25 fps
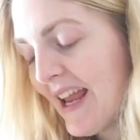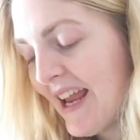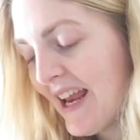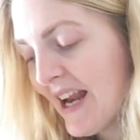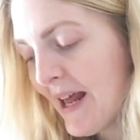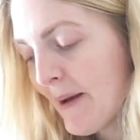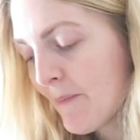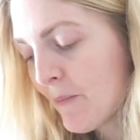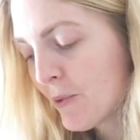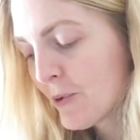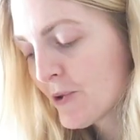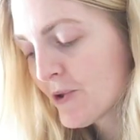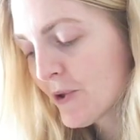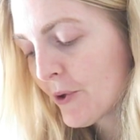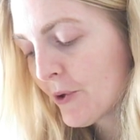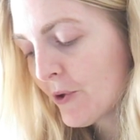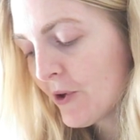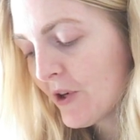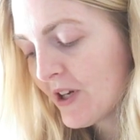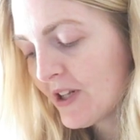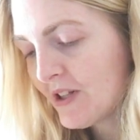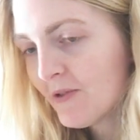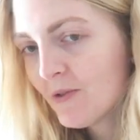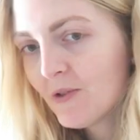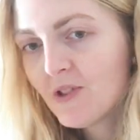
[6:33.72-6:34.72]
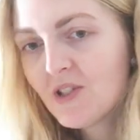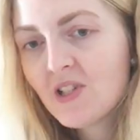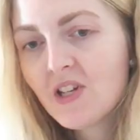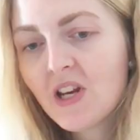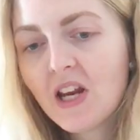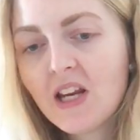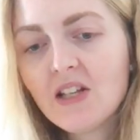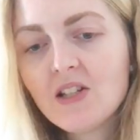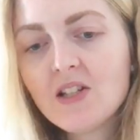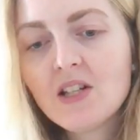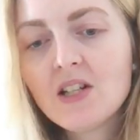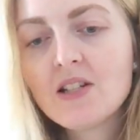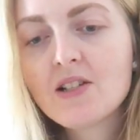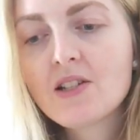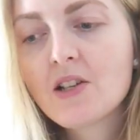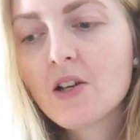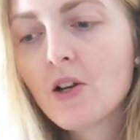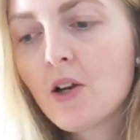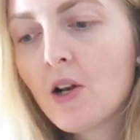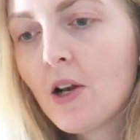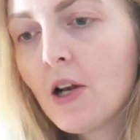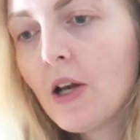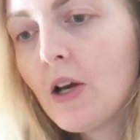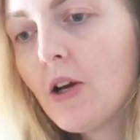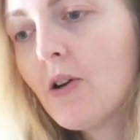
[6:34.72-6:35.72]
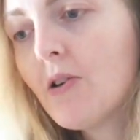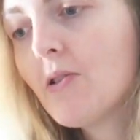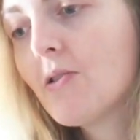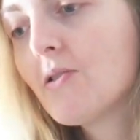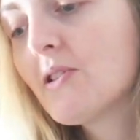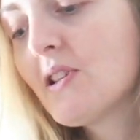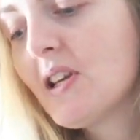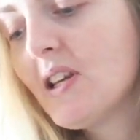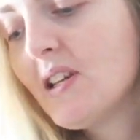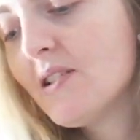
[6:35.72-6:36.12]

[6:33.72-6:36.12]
And I'm also going to change his clothes.